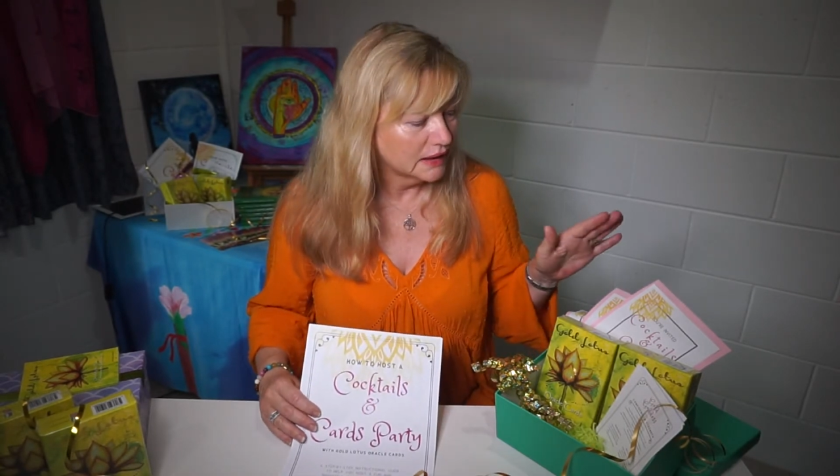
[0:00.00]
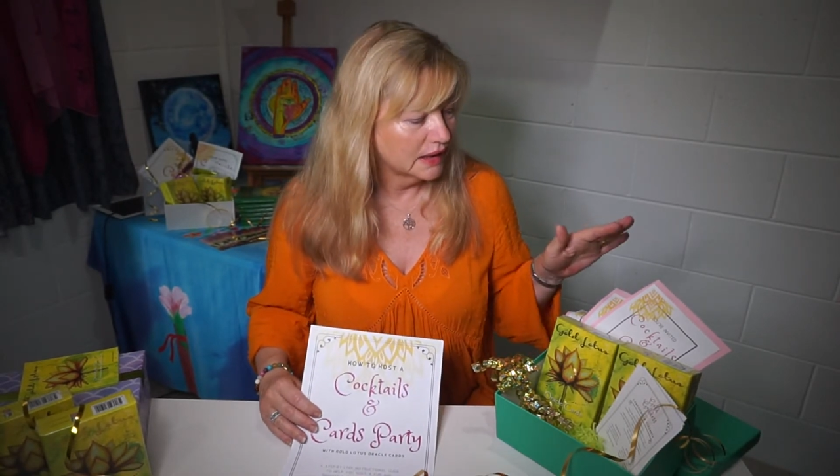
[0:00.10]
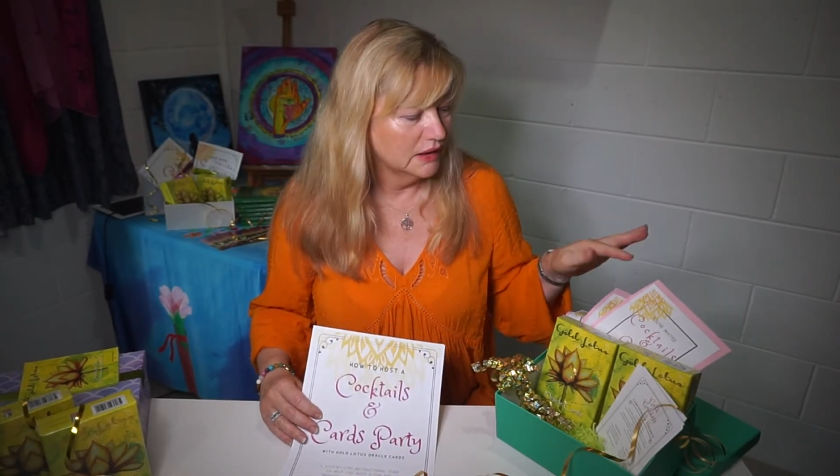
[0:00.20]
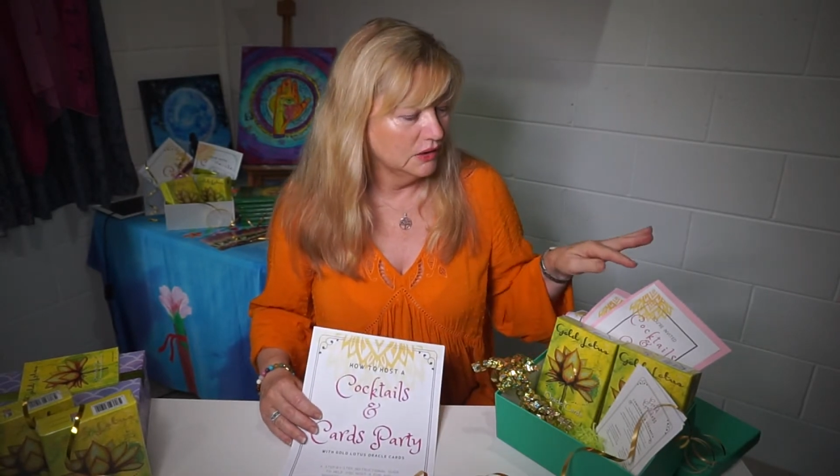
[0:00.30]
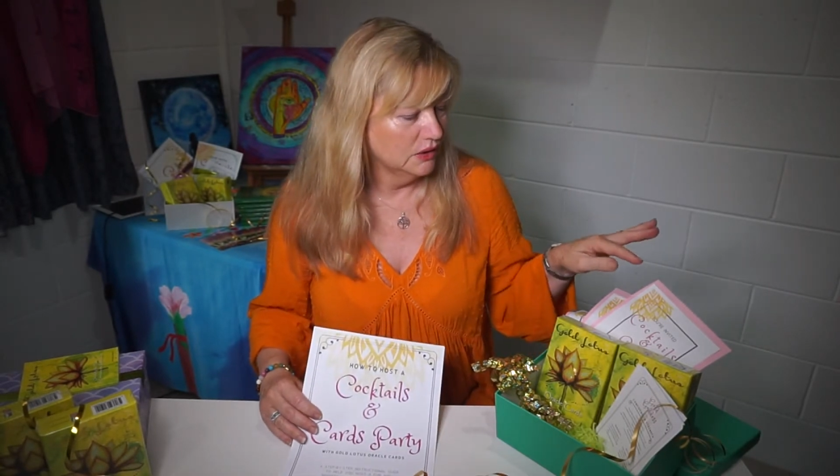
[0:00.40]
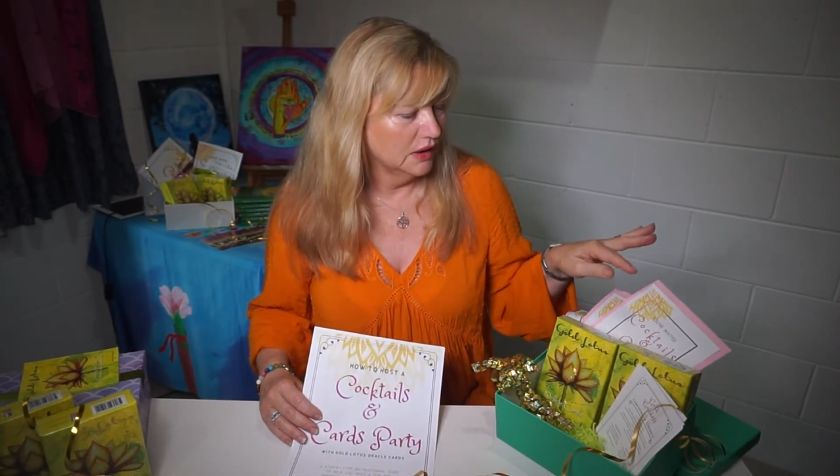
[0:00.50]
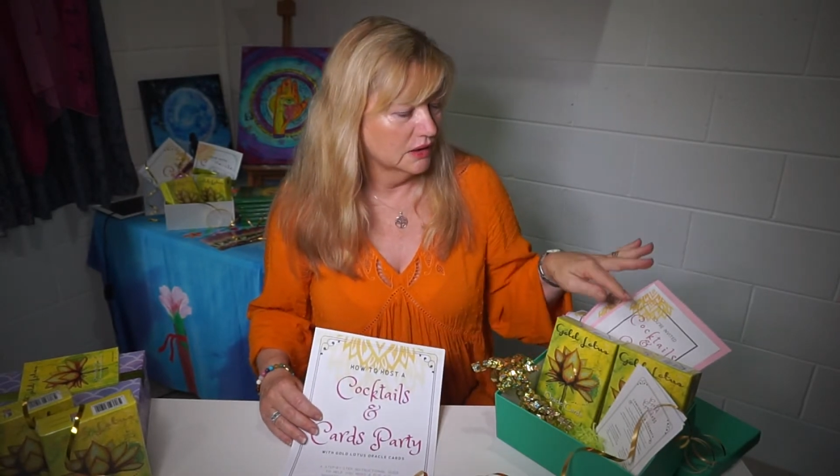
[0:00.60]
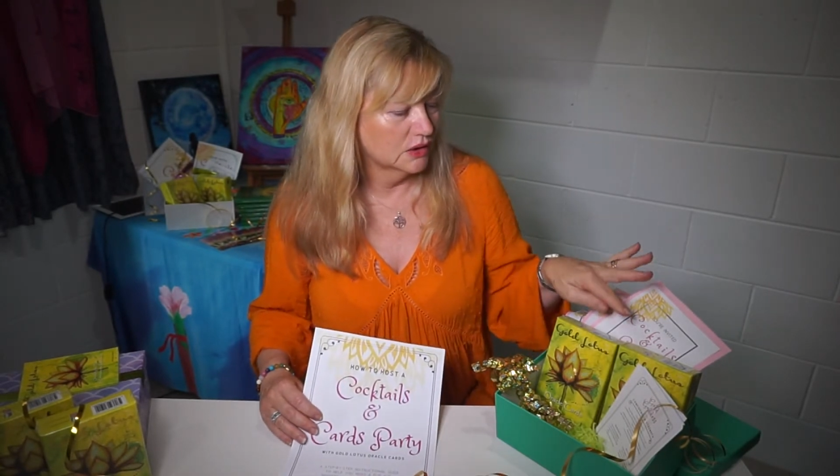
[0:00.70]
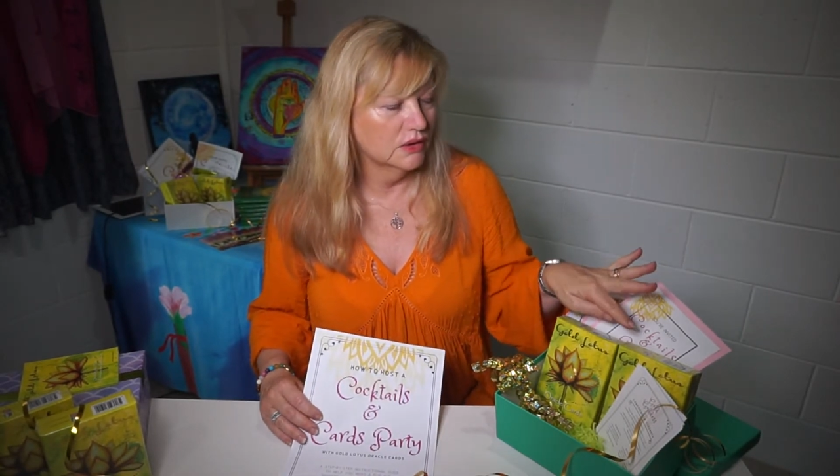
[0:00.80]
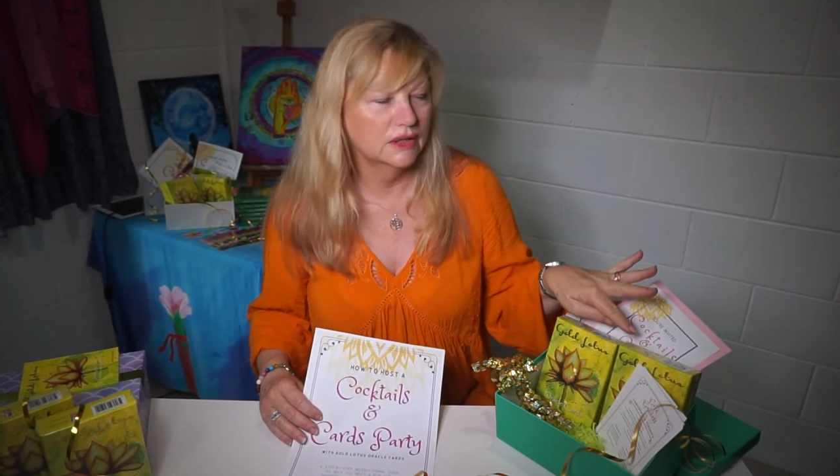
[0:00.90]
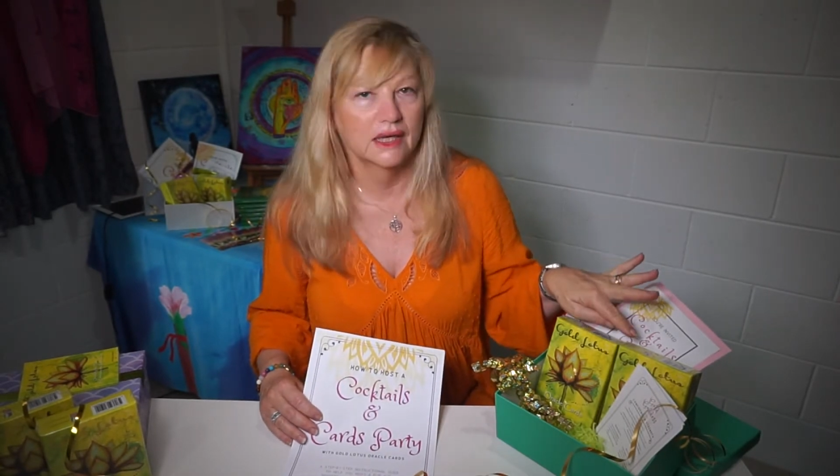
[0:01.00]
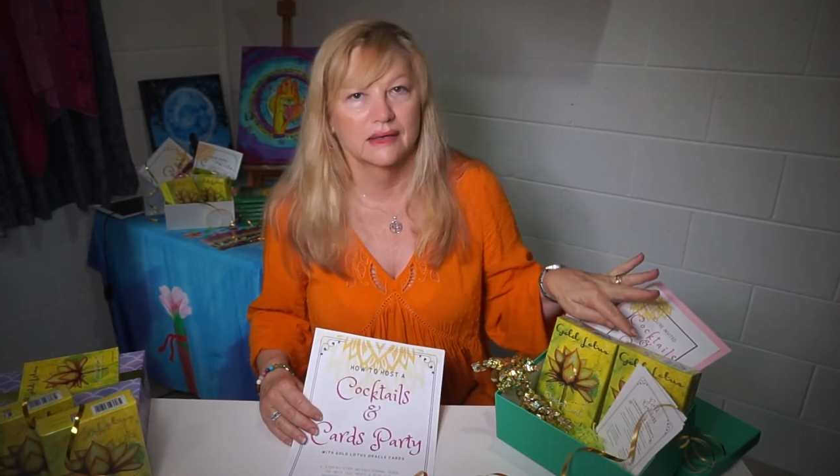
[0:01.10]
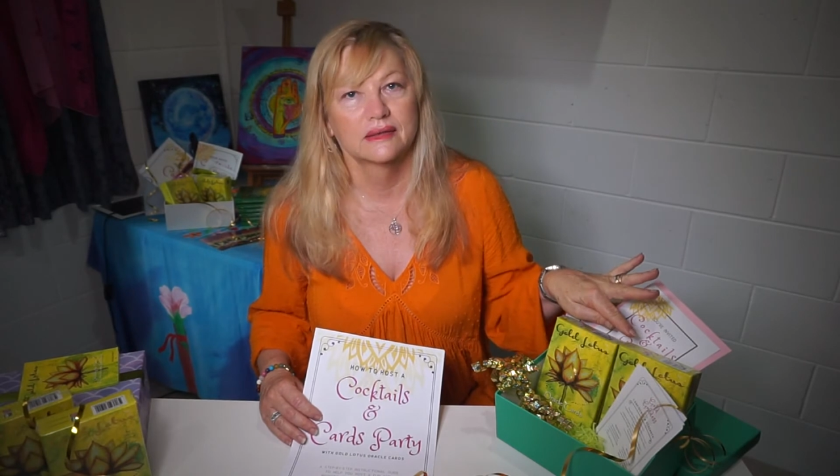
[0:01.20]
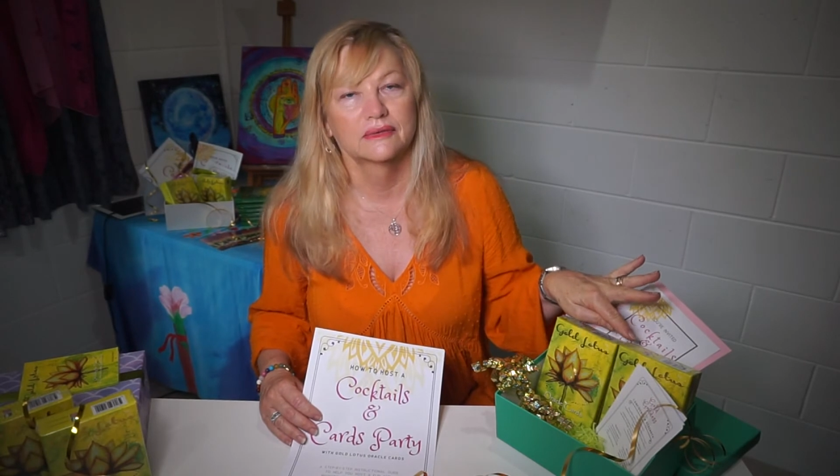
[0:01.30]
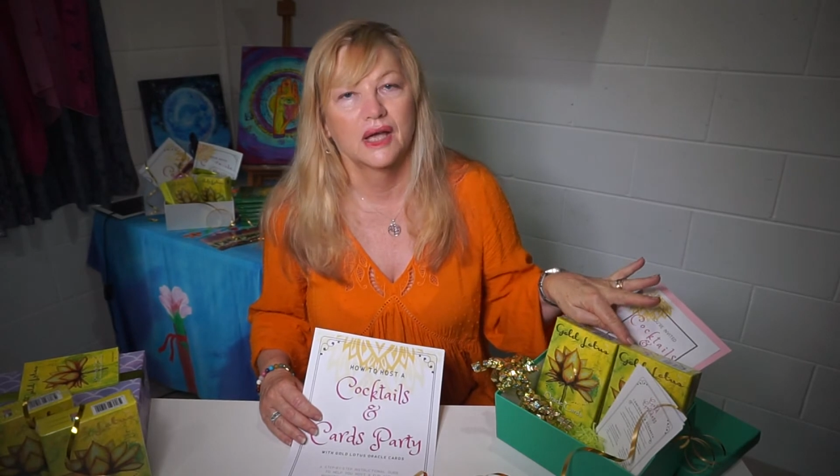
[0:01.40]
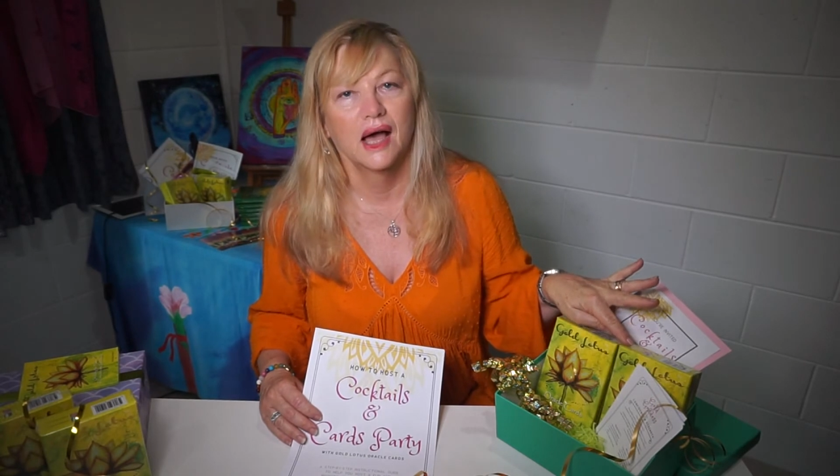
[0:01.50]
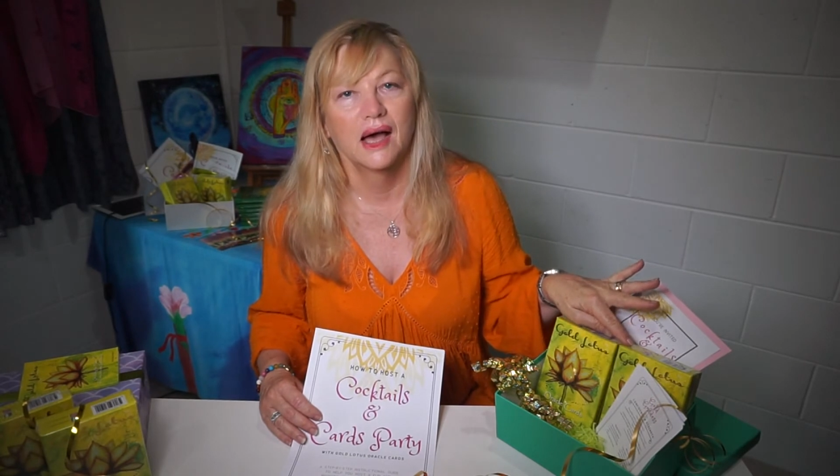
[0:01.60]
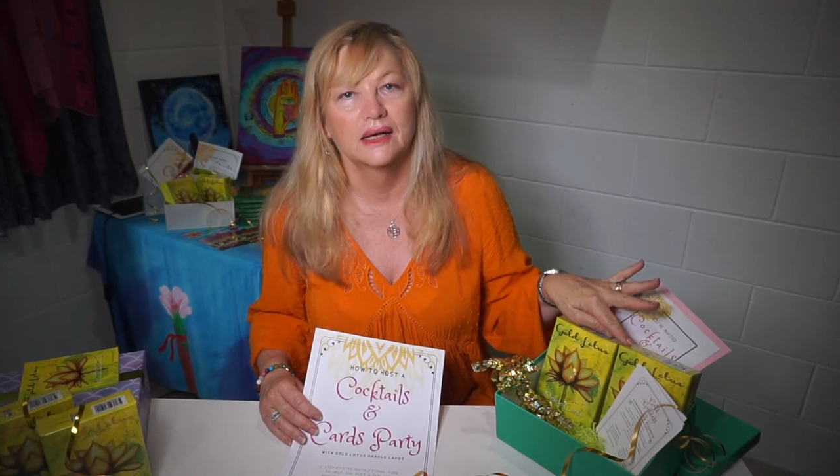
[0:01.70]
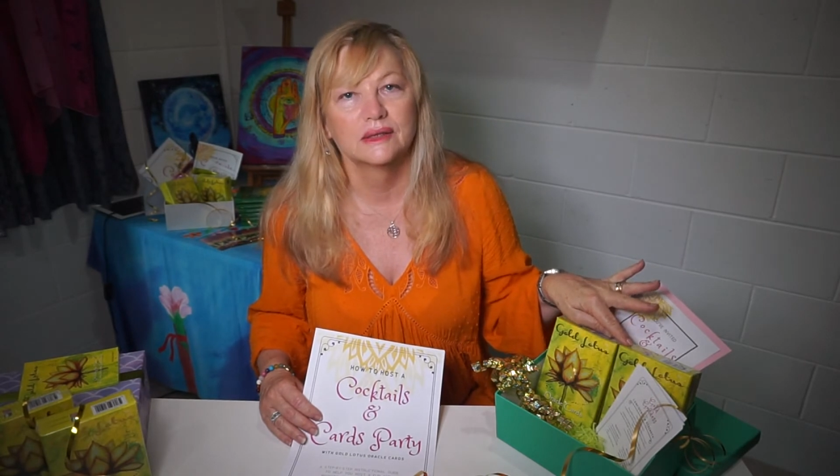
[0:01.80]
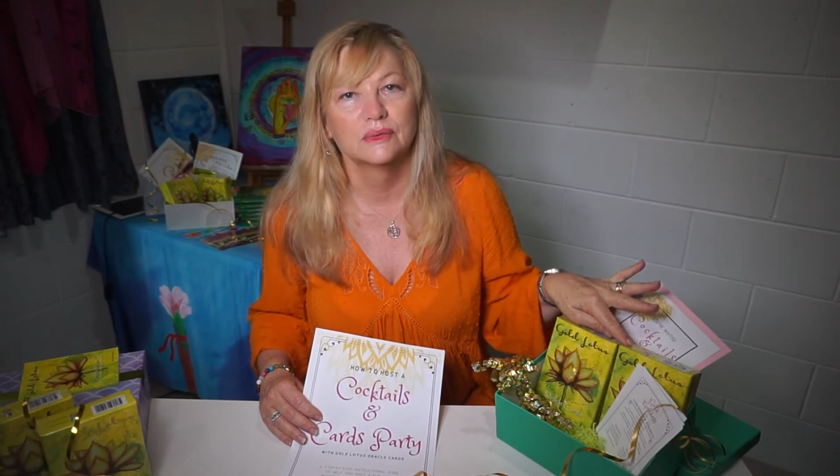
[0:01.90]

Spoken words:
kit you get 2 decks of cards,